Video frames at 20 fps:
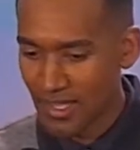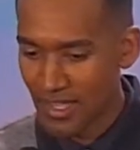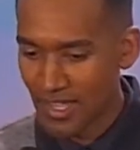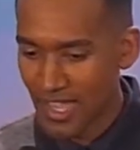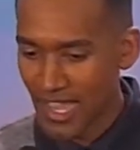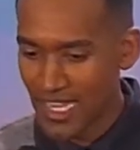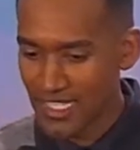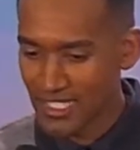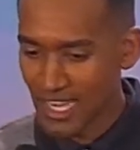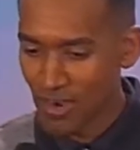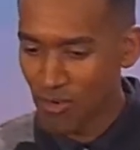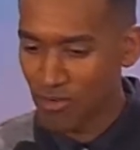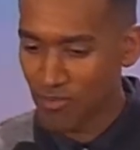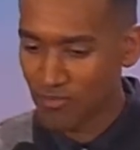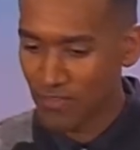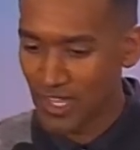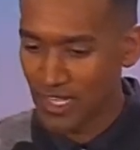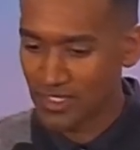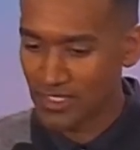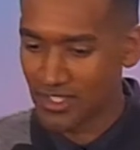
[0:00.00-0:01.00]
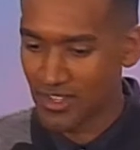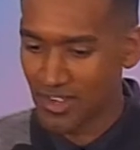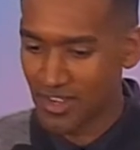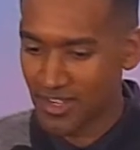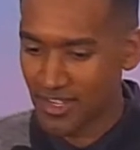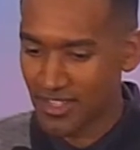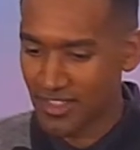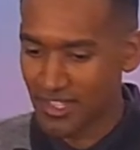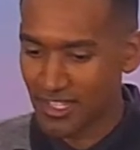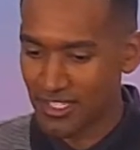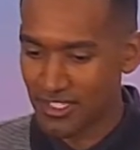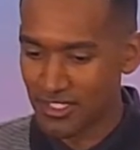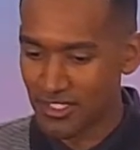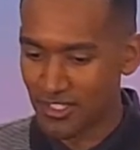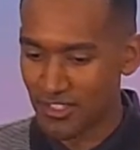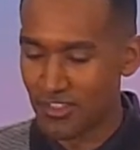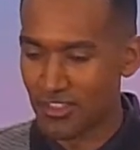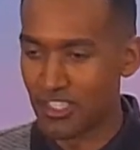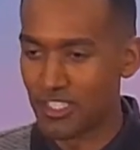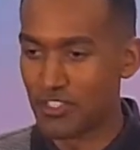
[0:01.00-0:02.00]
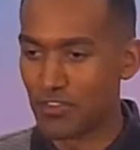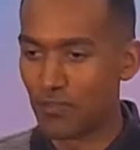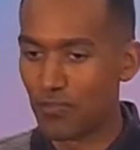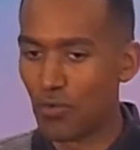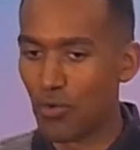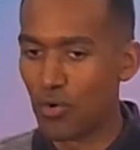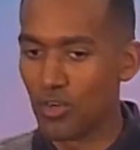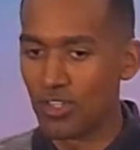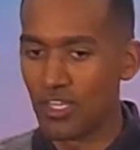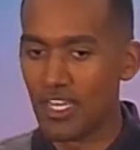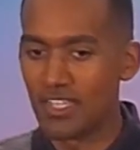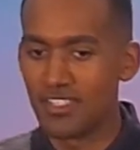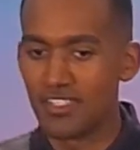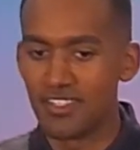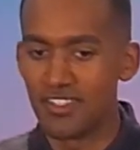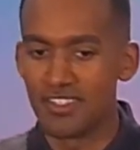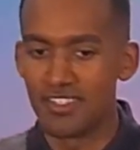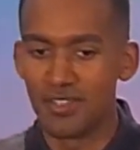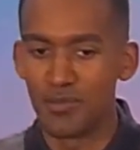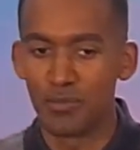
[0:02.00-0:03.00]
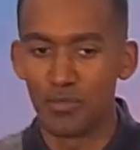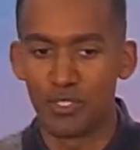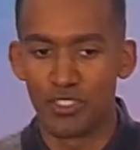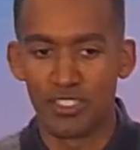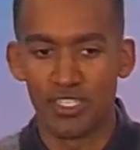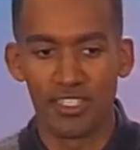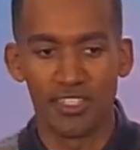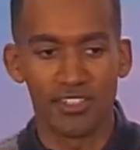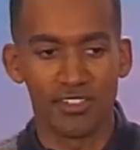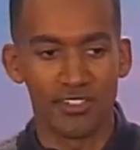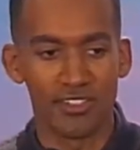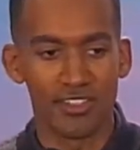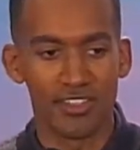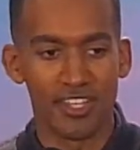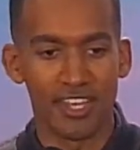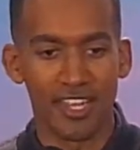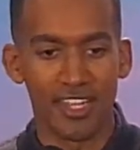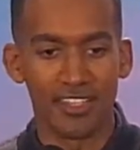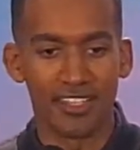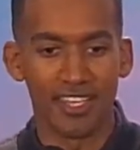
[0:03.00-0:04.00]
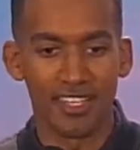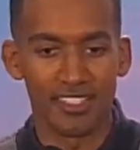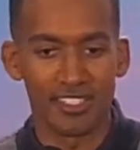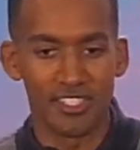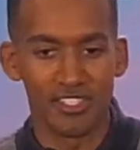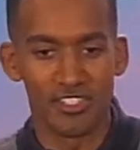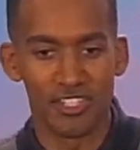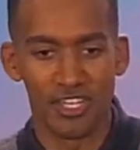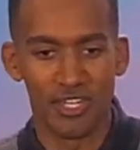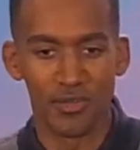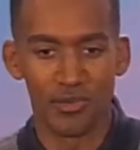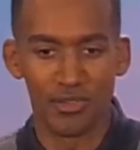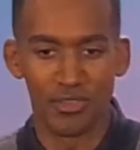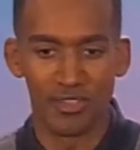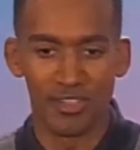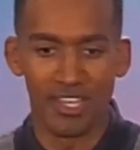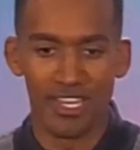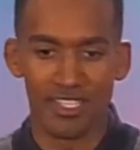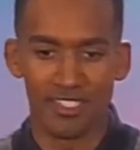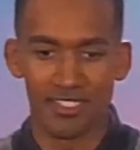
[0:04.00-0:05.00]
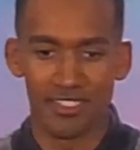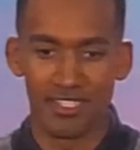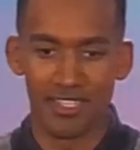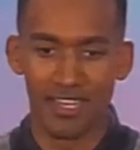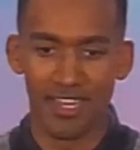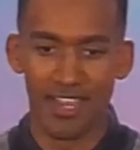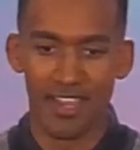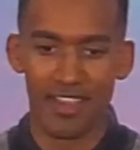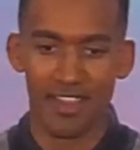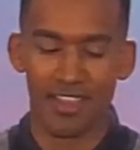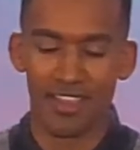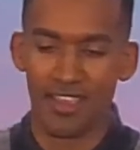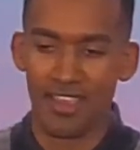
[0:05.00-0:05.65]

as I reflected on it, there's four lessons in particular that I'd like to share with you guys today.